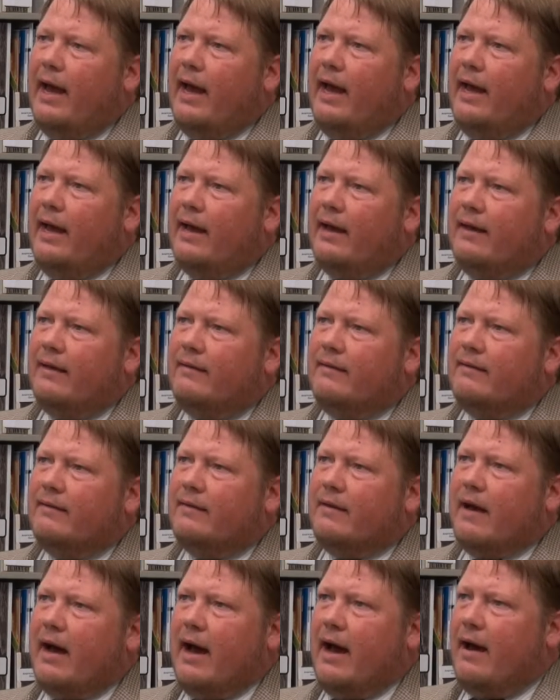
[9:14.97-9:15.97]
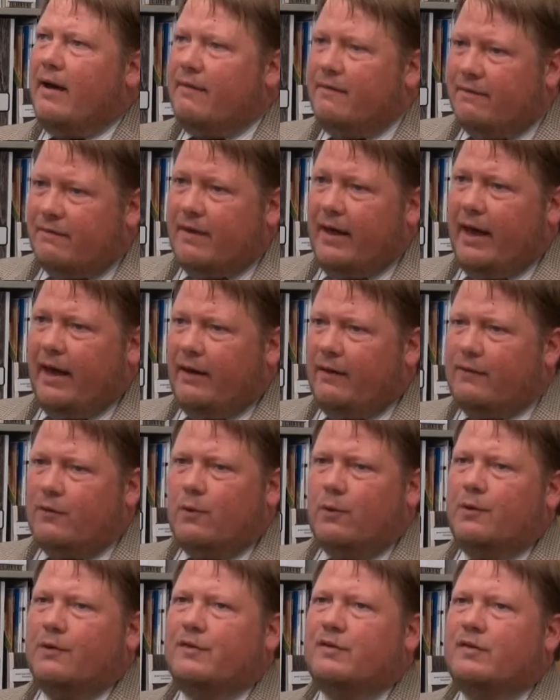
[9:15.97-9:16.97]
And that, of
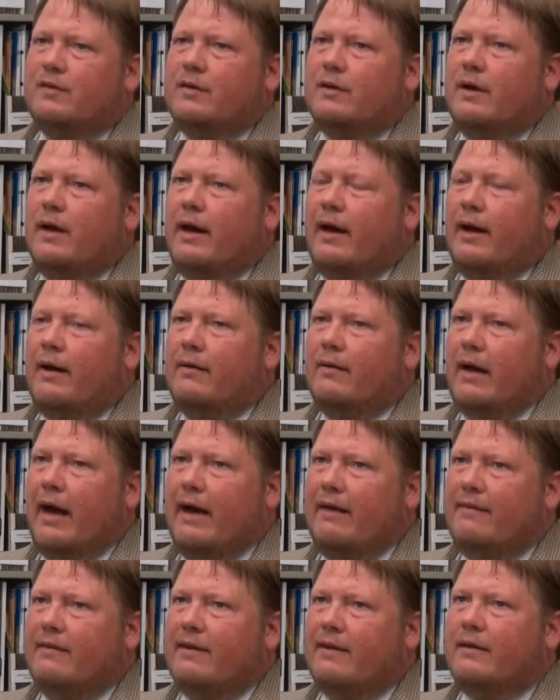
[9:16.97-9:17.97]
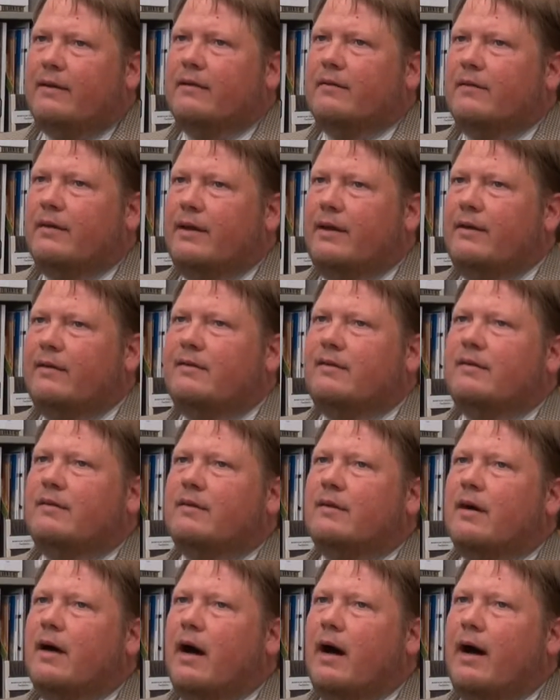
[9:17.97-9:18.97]
course, I think
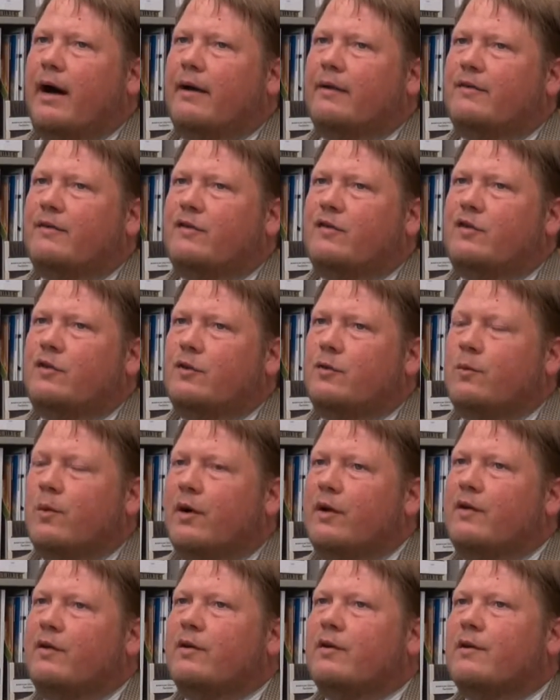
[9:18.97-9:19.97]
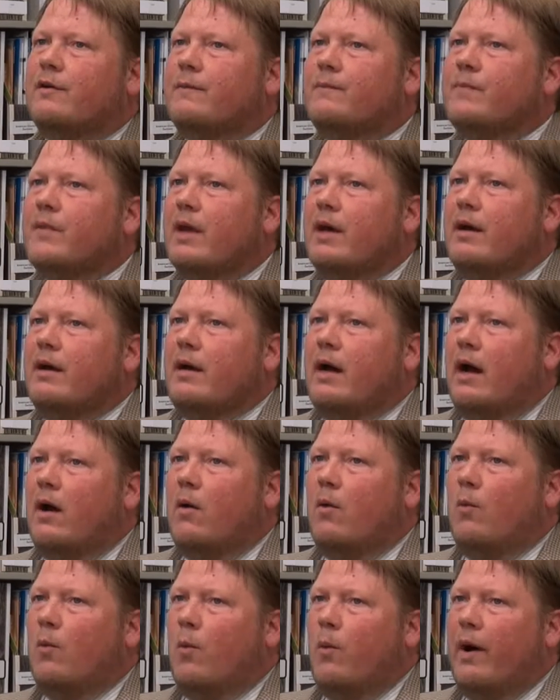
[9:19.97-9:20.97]
leads us to wonder
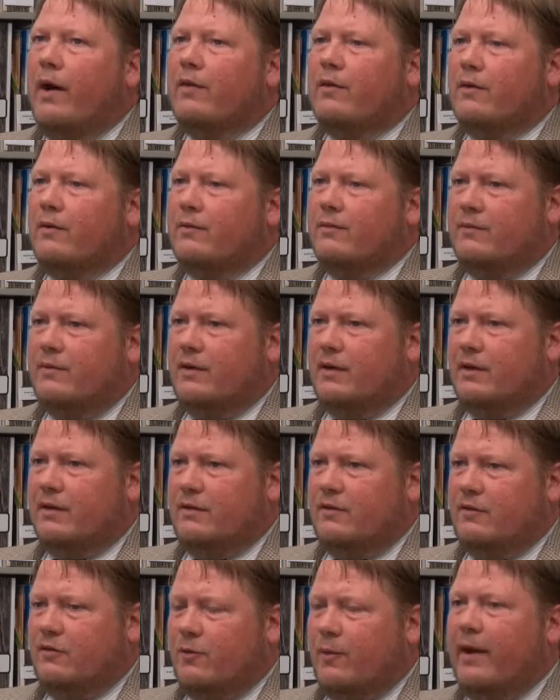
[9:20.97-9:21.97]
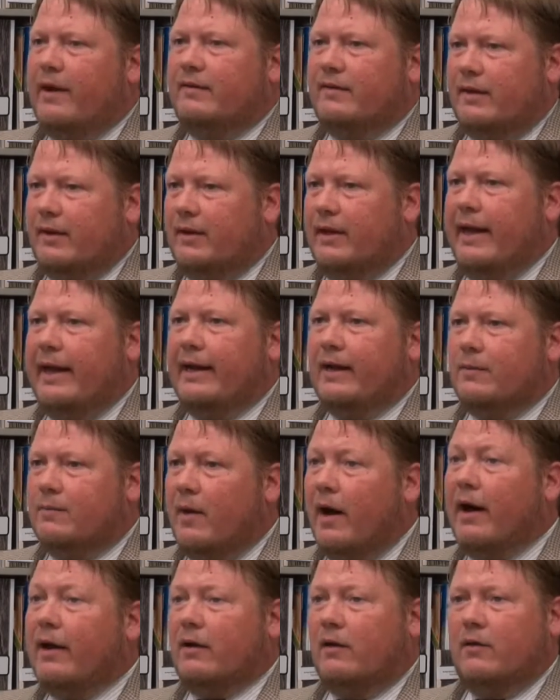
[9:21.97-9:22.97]
whether the transatlantic
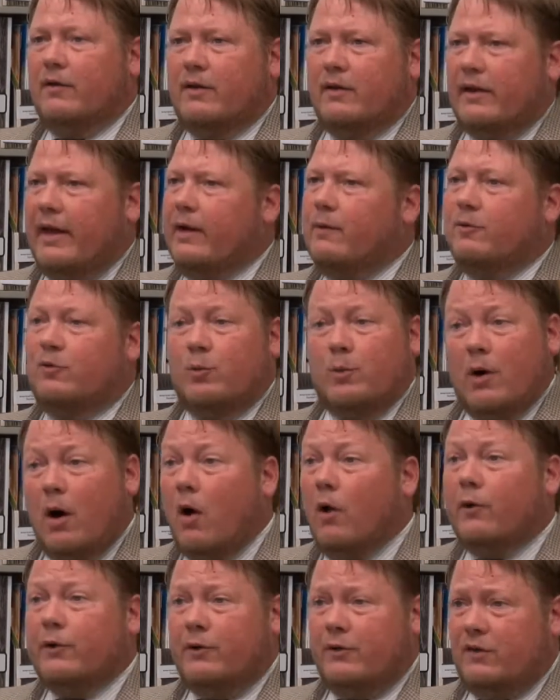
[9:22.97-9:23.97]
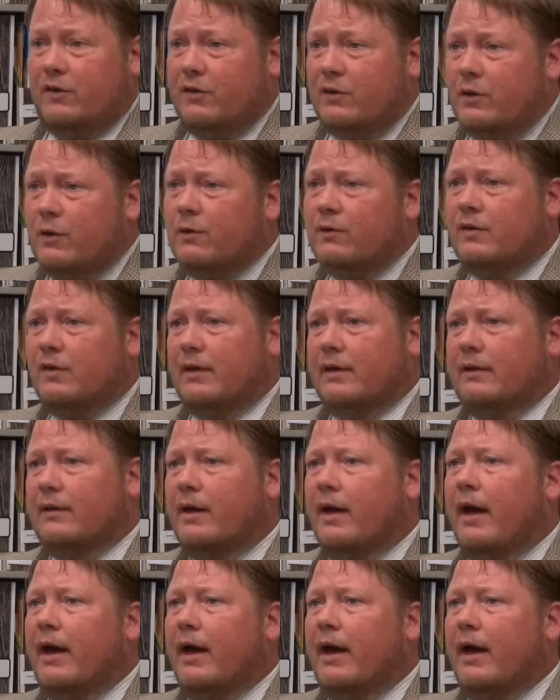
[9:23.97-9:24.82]
model, the language we're all used to using,